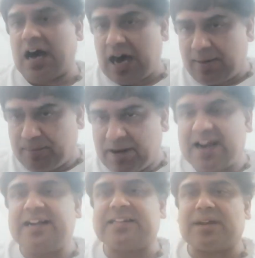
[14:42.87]

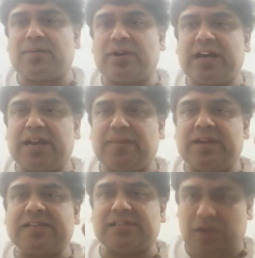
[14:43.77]
applied
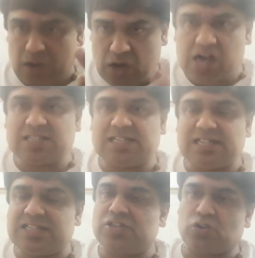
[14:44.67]
thermodynamics nozzles,